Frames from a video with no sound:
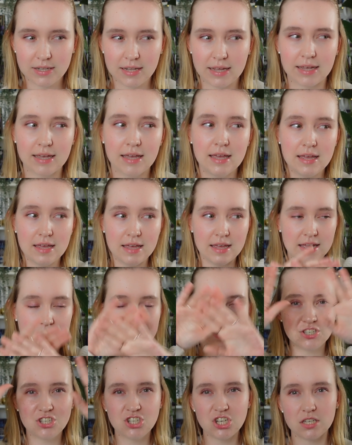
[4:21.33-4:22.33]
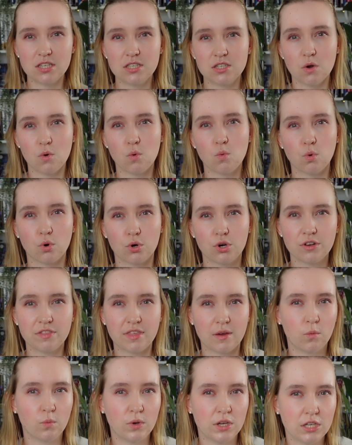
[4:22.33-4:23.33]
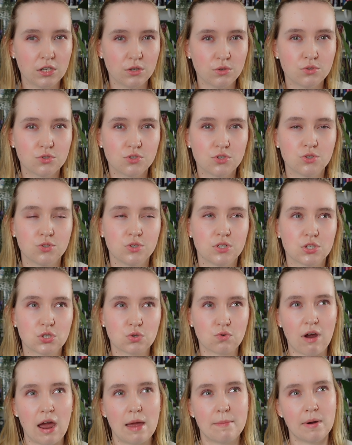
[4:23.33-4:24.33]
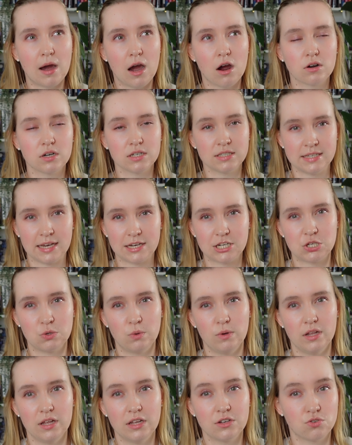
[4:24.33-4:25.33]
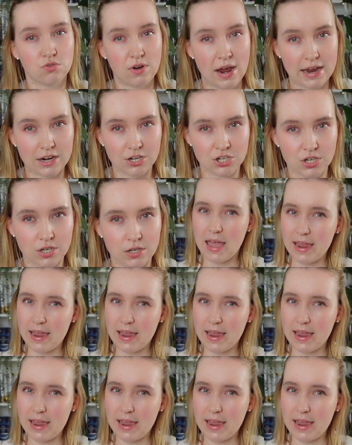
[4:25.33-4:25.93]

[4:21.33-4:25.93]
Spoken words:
Like, it's just a word that we use to describe our sexual attraction.